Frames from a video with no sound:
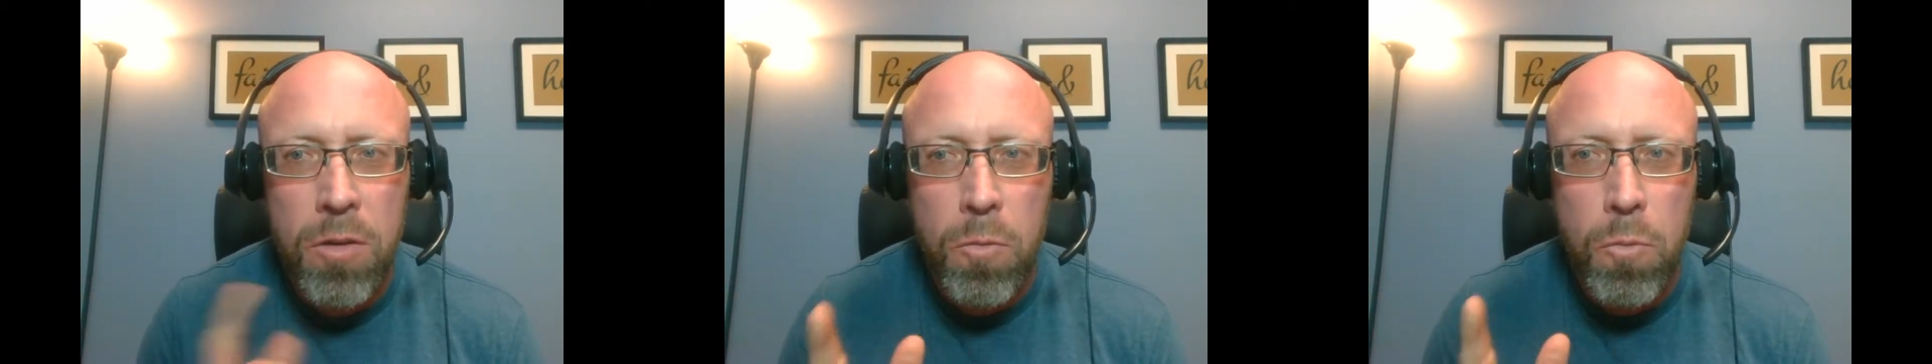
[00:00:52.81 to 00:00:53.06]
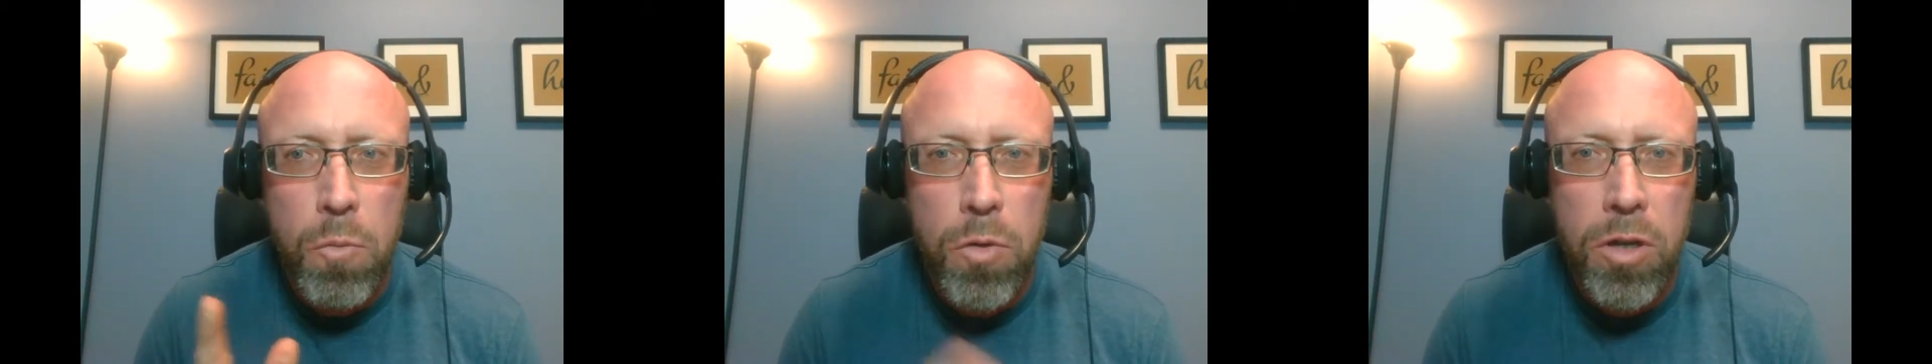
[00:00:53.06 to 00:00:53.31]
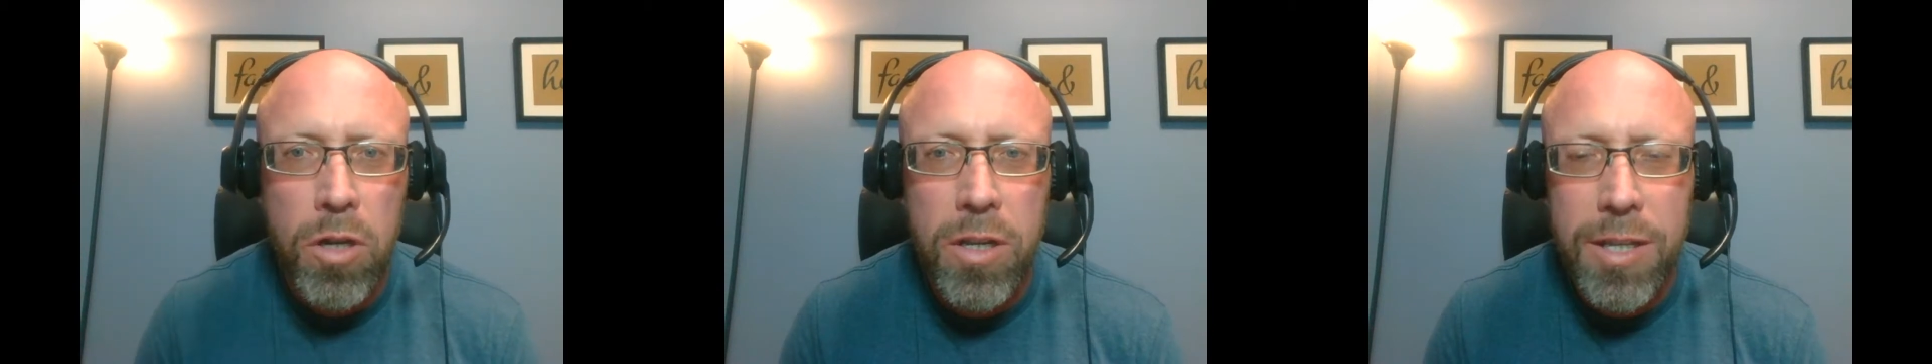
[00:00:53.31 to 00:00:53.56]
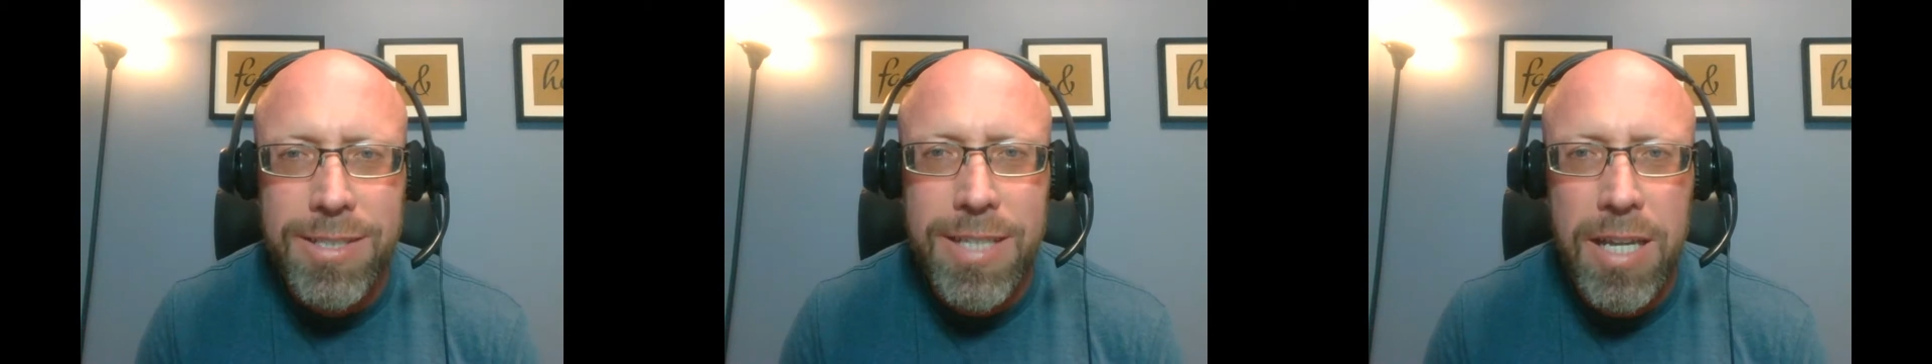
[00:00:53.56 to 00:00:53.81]
One
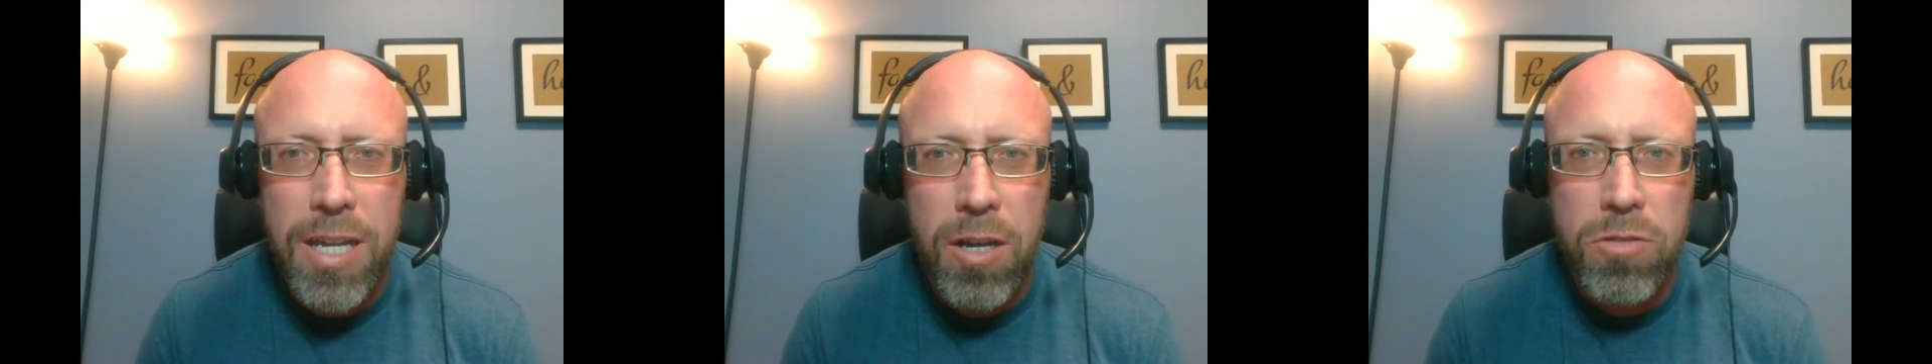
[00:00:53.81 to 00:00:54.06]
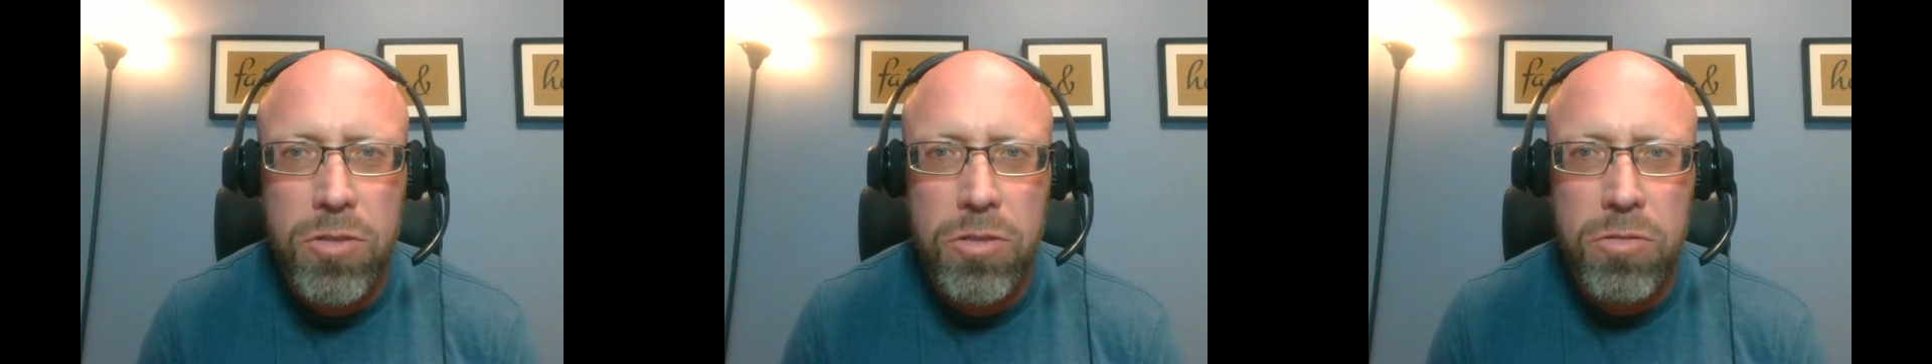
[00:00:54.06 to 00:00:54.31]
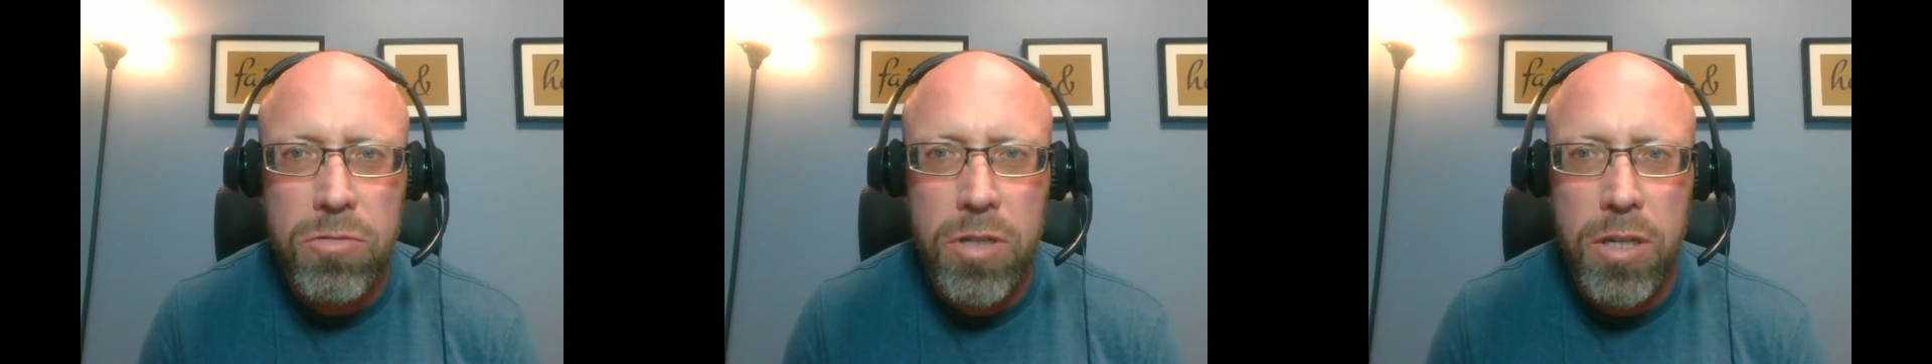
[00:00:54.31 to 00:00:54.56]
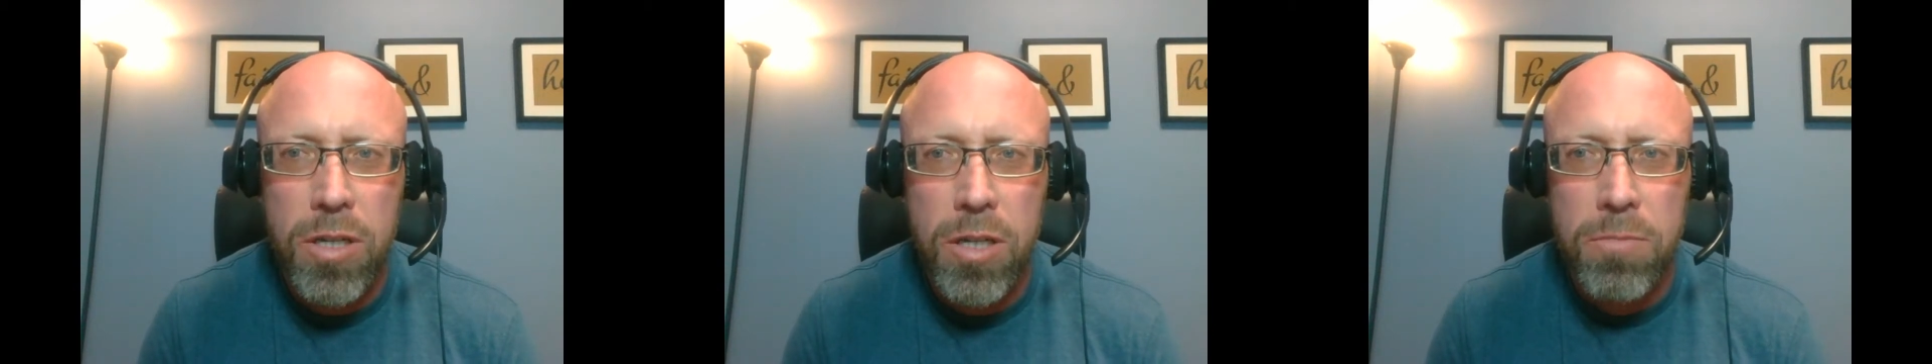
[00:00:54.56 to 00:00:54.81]
is how to
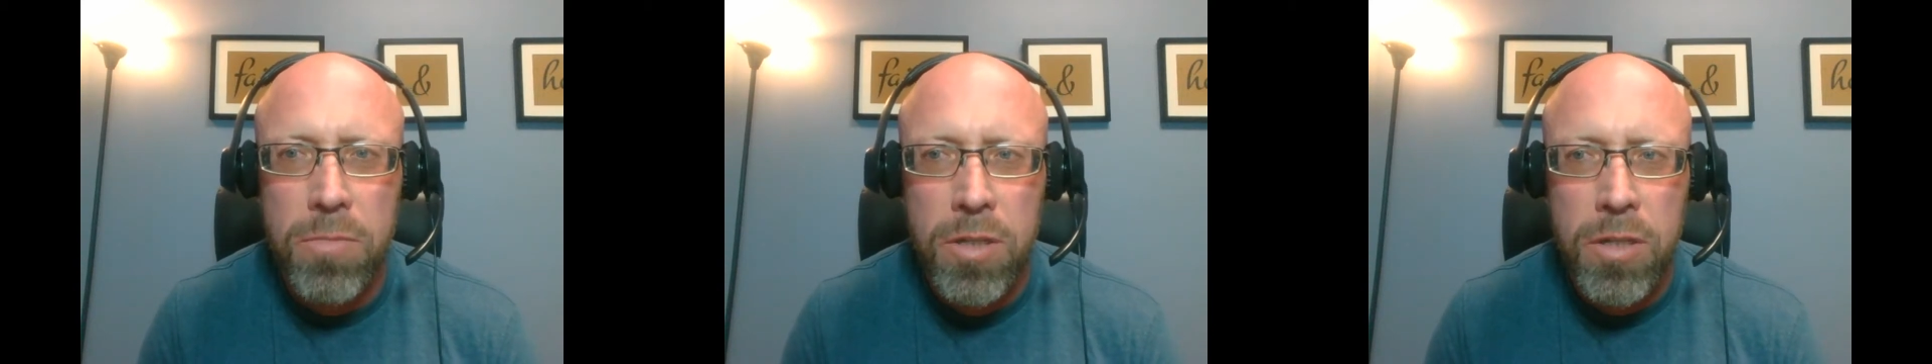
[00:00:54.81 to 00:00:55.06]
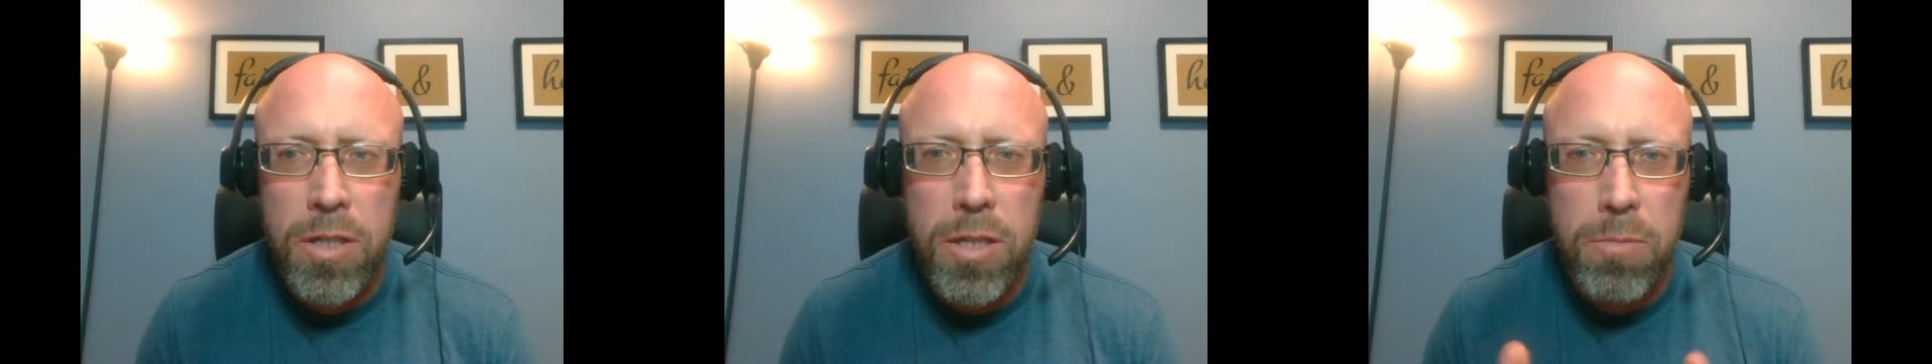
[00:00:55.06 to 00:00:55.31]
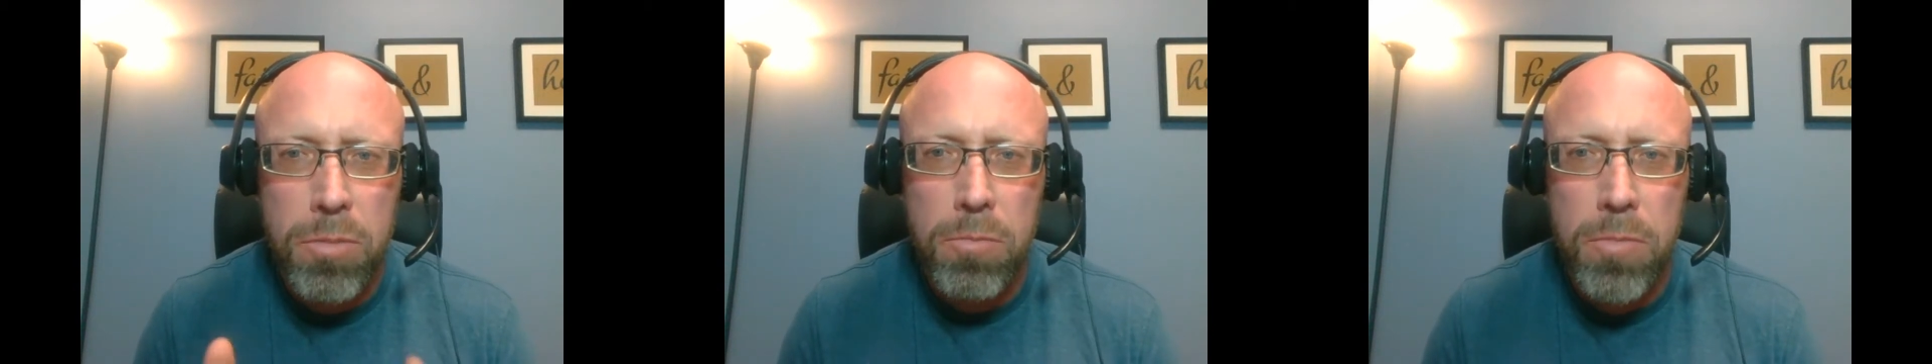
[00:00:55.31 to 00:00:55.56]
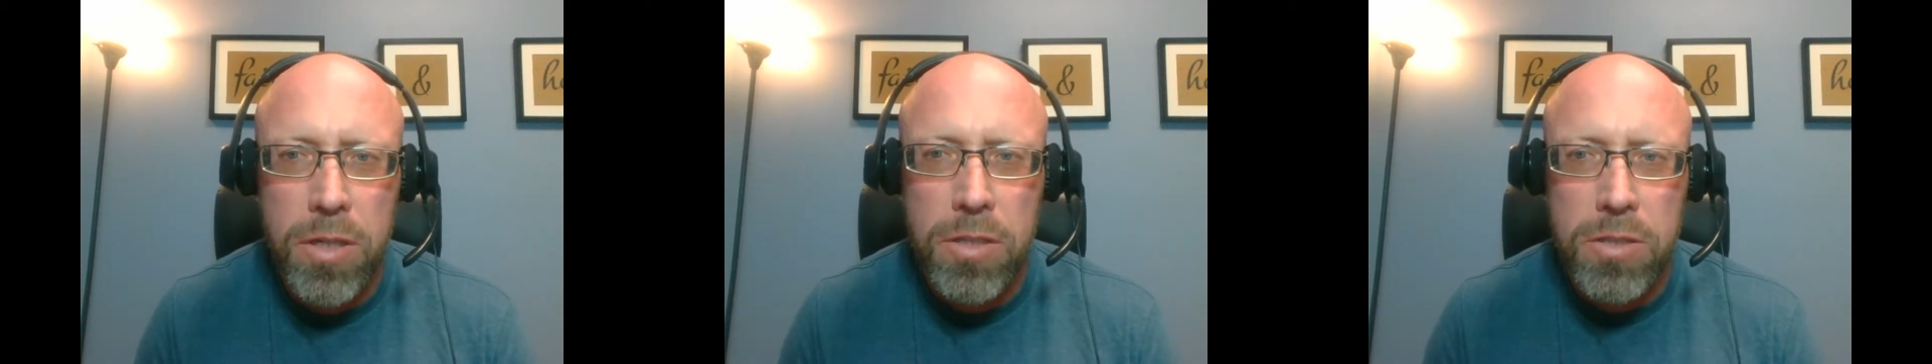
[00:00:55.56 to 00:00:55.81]

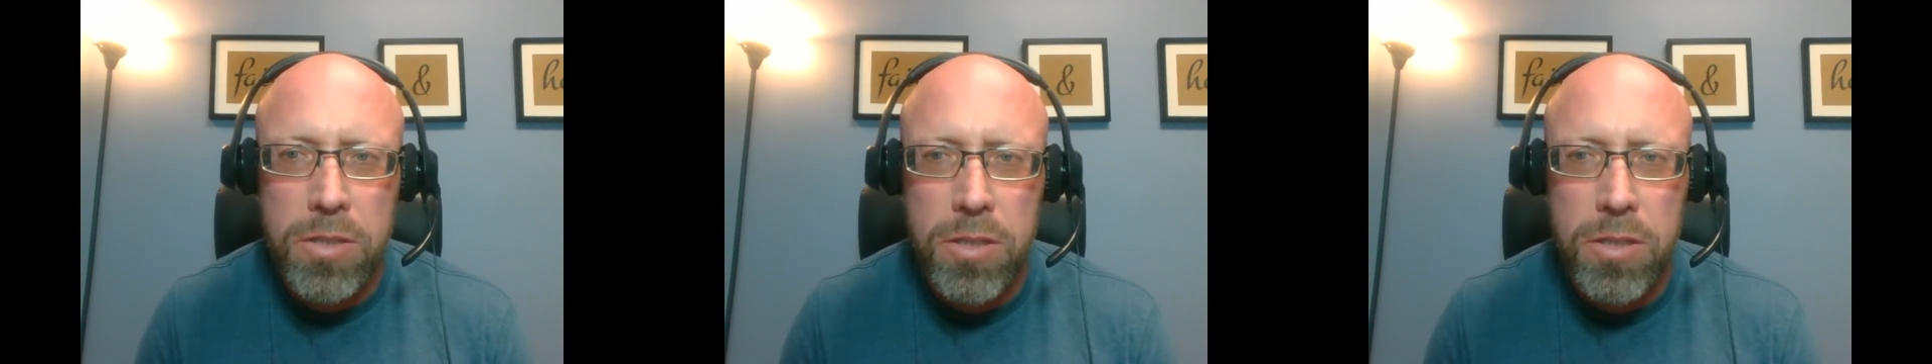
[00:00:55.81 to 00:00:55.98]
implement